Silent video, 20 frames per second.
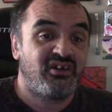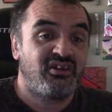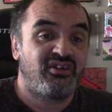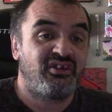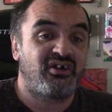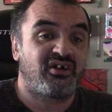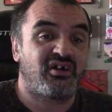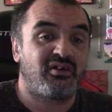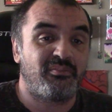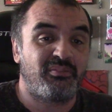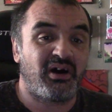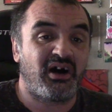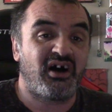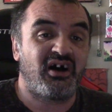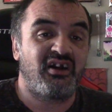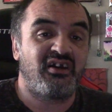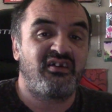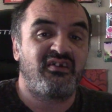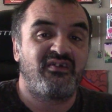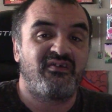the
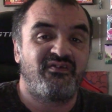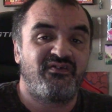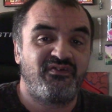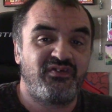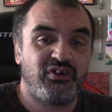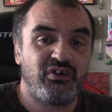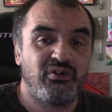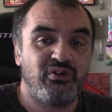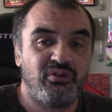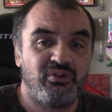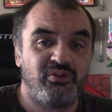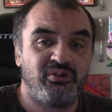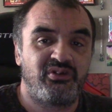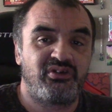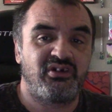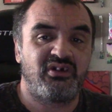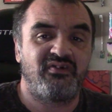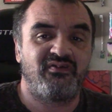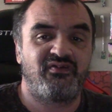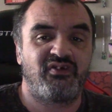combined
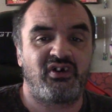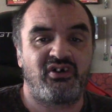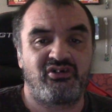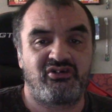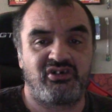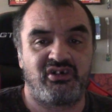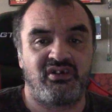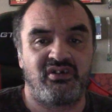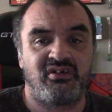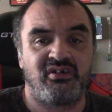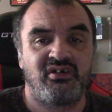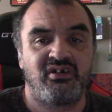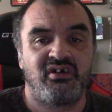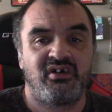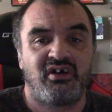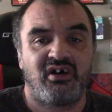fused version